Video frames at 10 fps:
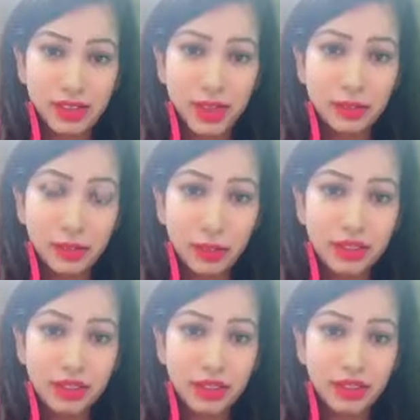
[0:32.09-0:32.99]

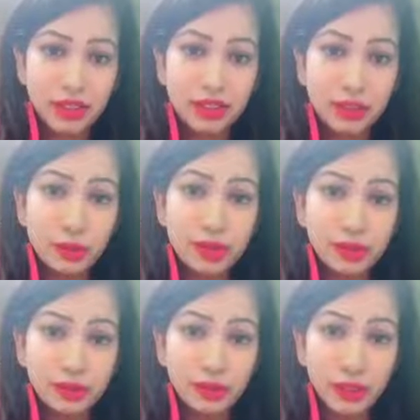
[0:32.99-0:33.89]
unwanted and
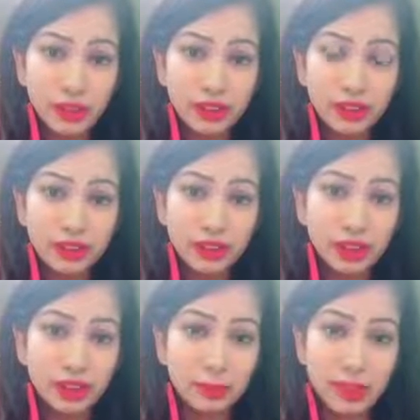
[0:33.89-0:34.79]
intrusive thoughts
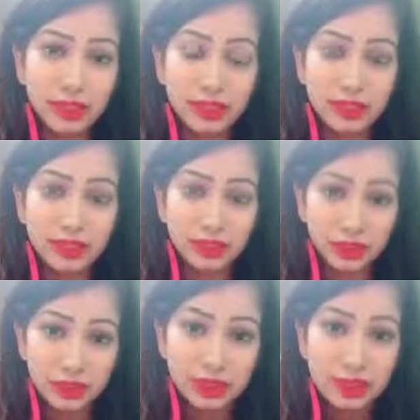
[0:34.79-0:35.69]
that our patient
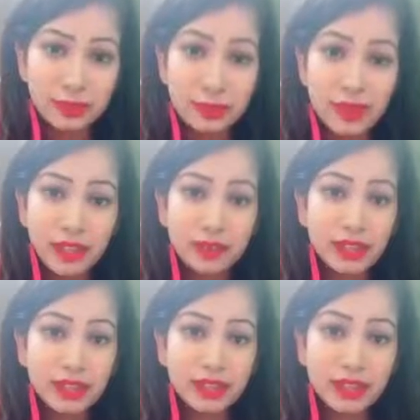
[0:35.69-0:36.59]
suffers, which
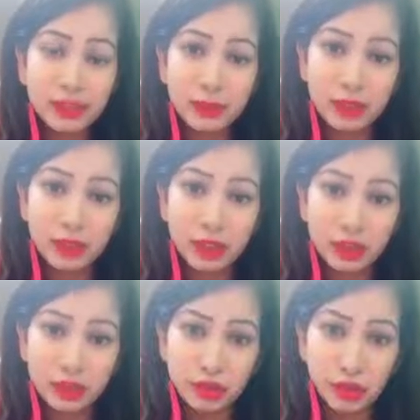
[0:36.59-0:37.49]
he's unable to
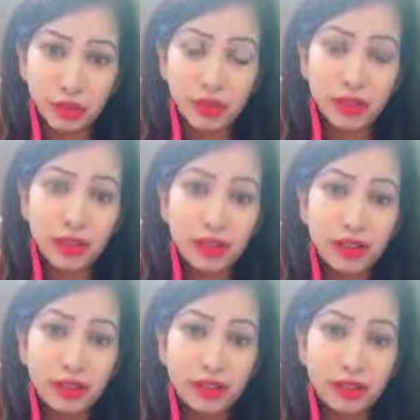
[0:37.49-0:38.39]
control,
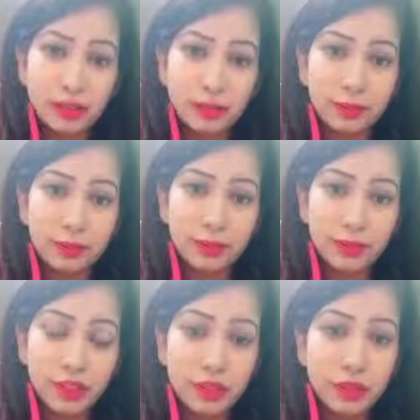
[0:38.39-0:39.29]

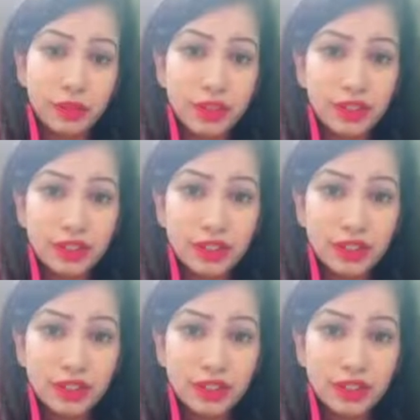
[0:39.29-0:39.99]
due to which